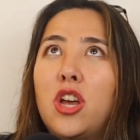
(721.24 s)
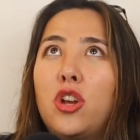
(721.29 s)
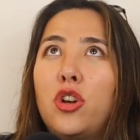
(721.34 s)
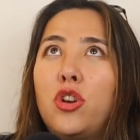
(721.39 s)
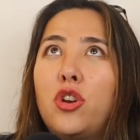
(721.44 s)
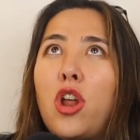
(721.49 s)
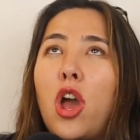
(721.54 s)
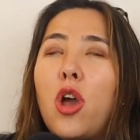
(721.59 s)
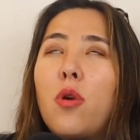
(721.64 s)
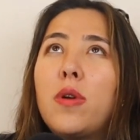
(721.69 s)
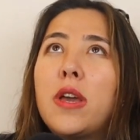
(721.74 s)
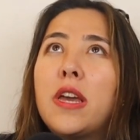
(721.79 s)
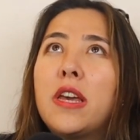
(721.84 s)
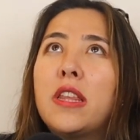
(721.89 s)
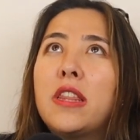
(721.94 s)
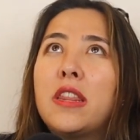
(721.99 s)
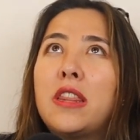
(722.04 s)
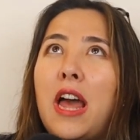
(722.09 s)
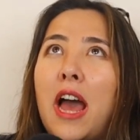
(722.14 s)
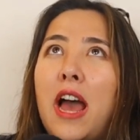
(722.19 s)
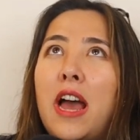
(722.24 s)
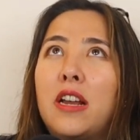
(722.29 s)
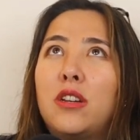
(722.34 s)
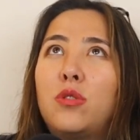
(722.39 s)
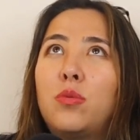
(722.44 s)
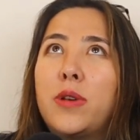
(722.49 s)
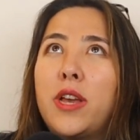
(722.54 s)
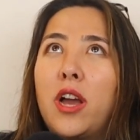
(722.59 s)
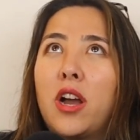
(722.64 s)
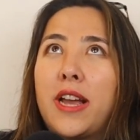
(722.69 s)
knowing that
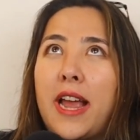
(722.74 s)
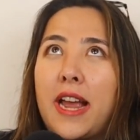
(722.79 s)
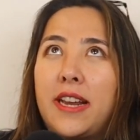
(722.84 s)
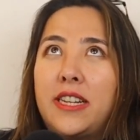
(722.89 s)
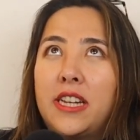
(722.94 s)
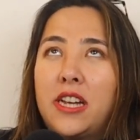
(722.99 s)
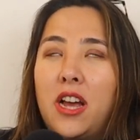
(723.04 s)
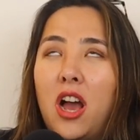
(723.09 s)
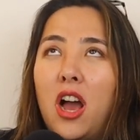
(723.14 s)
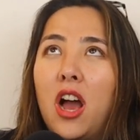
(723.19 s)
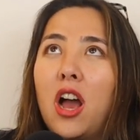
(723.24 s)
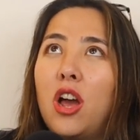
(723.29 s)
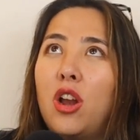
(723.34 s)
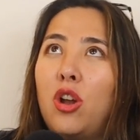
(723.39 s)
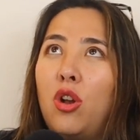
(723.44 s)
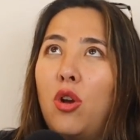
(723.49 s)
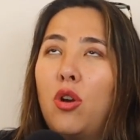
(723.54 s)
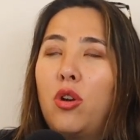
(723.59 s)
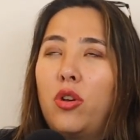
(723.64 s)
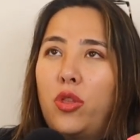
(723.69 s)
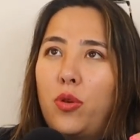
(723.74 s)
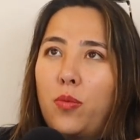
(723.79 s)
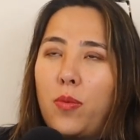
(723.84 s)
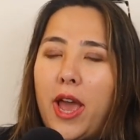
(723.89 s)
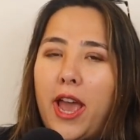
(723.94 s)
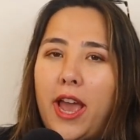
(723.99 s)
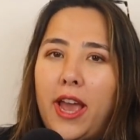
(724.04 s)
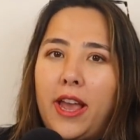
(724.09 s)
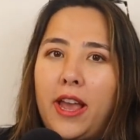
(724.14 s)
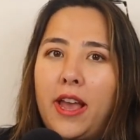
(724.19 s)
we are getting hurt along the
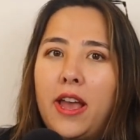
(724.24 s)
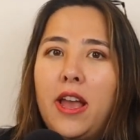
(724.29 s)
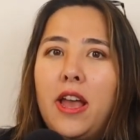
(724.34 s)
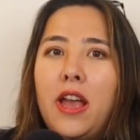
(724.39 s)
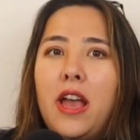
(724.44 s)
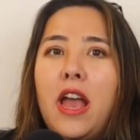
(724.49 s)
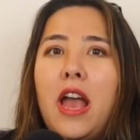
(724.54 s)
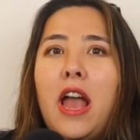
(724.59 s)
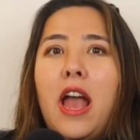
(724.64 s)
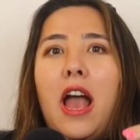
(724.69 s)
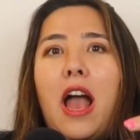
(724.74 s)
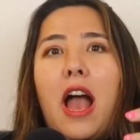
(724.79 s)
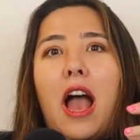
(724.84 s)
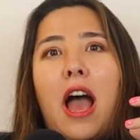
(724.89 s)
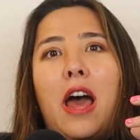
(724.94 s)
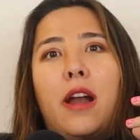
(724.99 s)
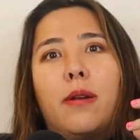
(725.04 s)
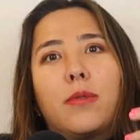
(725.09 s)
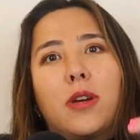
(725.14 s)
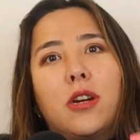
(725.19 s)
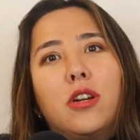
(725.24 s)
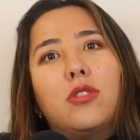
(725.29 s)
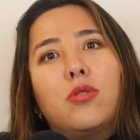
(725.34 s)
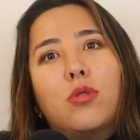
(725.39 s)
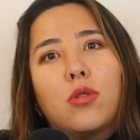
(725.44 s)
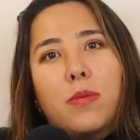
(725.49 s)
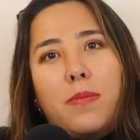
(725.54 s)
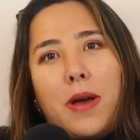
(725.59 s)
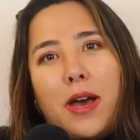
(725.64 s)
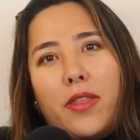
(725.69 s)
way? And I'm going to
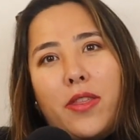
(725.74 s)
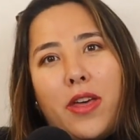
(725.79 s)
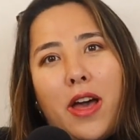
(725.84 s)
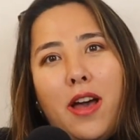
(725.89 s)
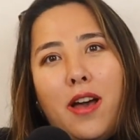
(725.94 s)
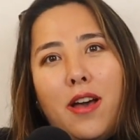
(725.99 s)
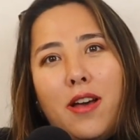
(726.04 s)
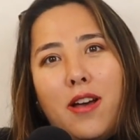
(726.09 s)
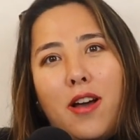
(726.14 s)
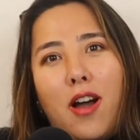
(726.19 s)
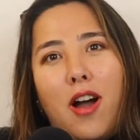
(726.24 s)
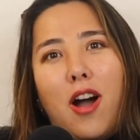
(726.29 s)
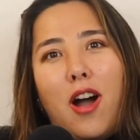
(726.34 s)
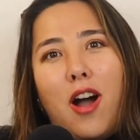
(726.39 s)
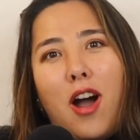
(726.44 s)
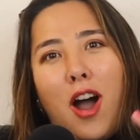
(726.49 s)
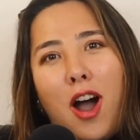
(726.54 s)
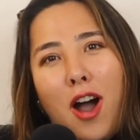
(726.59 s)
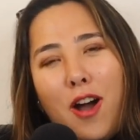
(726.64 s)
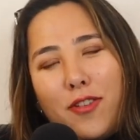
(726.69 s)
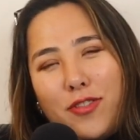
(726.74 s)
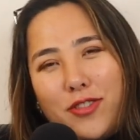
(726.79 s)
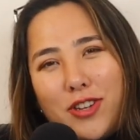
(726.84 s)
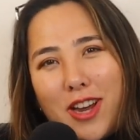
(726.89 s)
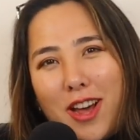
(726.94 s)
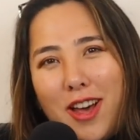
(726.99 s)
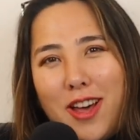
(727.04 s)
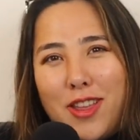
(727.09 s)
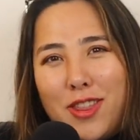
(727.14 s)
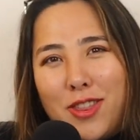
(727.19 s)
talk about that
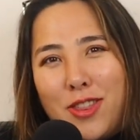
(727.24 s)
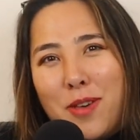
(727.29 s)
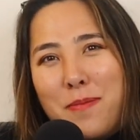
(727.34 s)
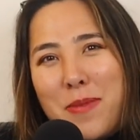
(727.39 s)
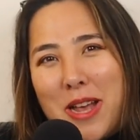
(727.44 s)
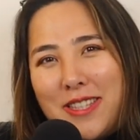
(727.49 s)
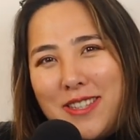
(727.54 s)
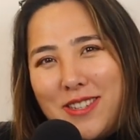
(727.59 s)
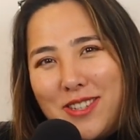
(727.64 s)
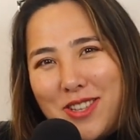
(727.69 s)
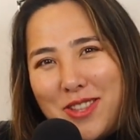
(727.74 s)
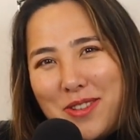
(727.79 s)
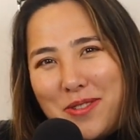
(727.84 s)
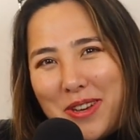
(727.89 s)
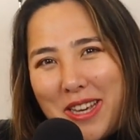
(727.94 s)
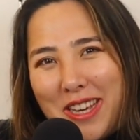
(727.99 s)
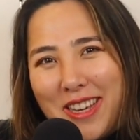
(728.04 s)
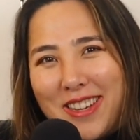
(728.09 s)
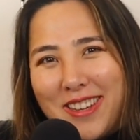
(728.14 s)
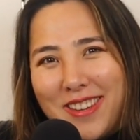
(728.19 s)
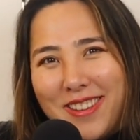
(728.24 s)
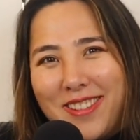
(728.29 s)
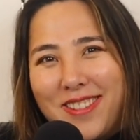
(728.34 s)
after the message of the week.